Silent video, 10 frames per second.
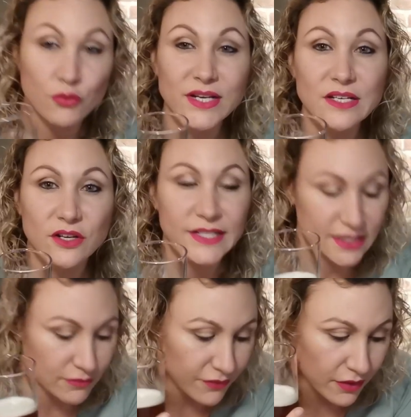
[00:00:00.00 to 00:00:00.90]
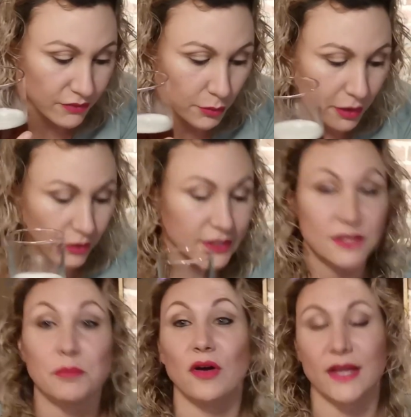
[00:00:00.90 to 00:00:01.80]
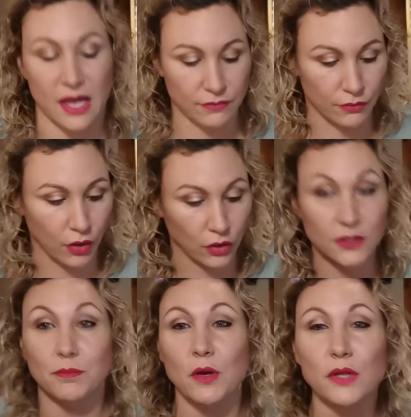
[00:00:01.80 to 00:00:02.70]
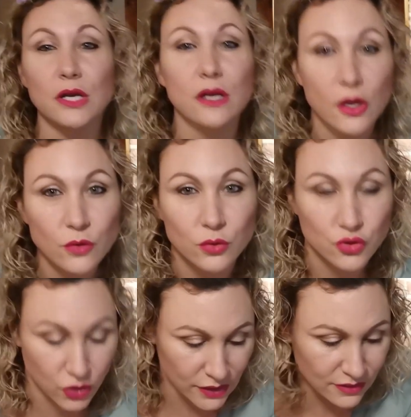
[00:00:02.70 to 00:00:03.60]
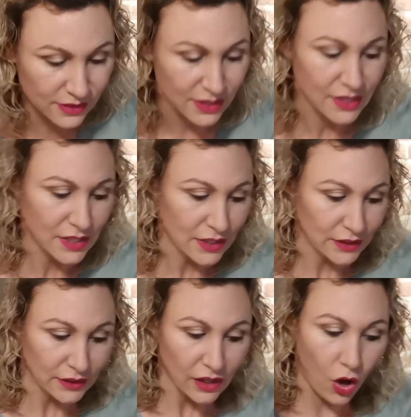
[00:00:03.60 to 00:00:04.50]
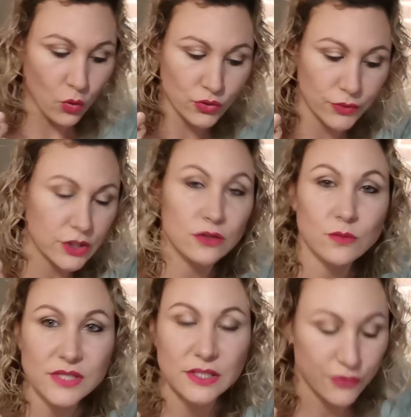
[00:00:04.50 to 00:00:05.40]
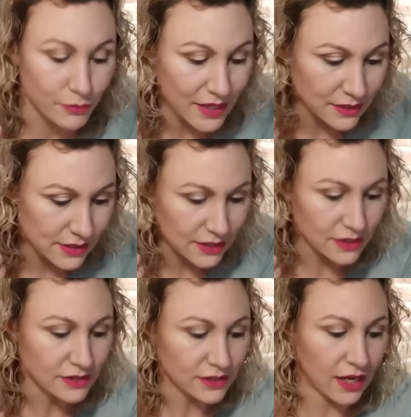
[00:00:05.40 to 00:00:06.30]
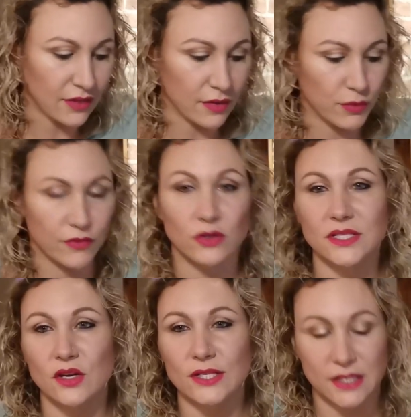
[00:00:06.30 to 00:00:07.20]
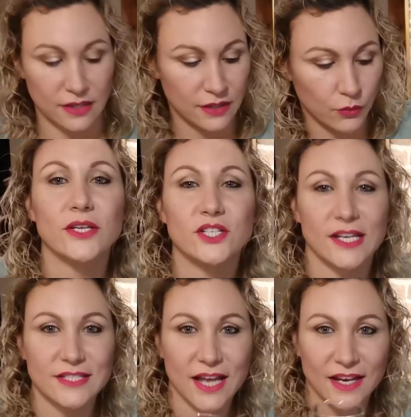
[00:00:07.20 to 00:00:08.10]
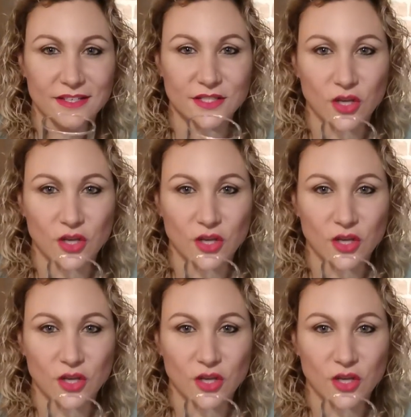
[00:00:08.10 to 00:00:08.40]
£3.95 a pint by Everard's. Both local drinks. Old Originals is from Leicester, and then we've got Titanic, which is at